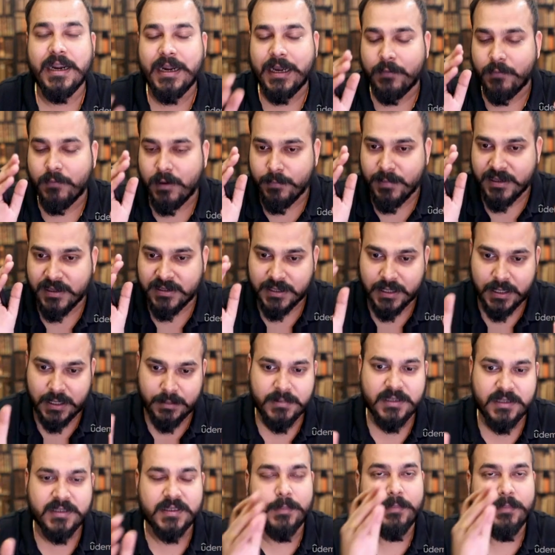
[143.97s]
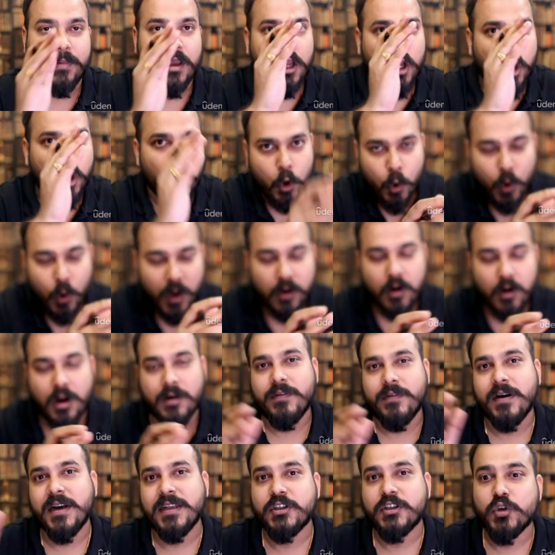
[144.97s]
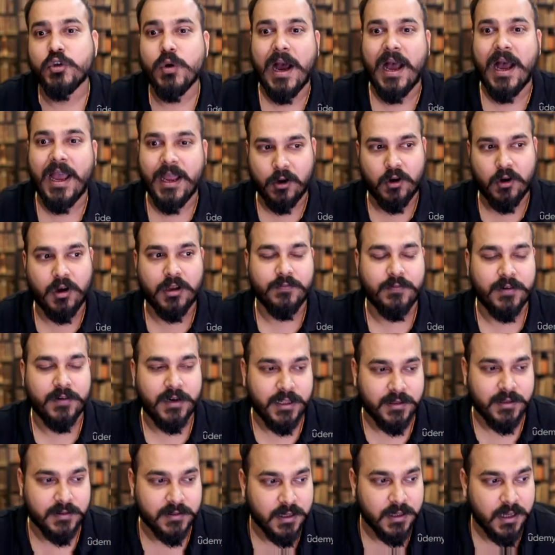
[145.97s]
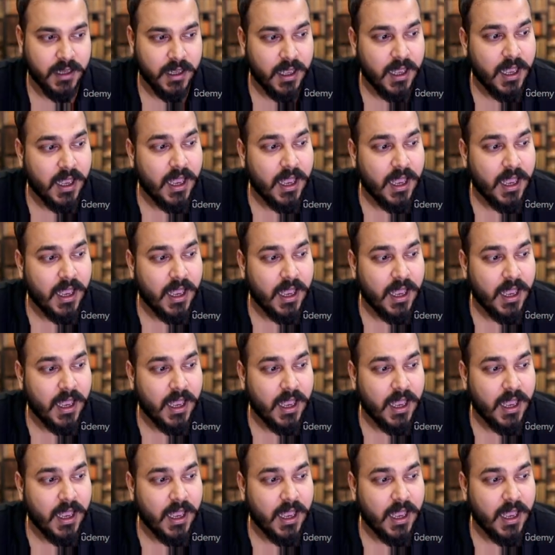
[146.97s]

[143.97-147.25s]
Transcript: Interval basically means some lower confidence to higher confidence.